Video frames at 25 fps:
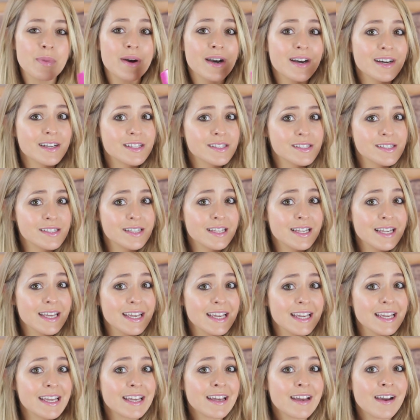
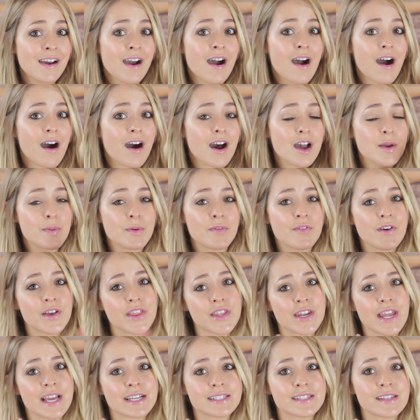Personally, I prefer
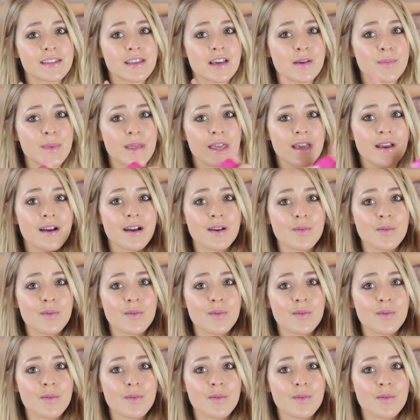the Nectar Thermique.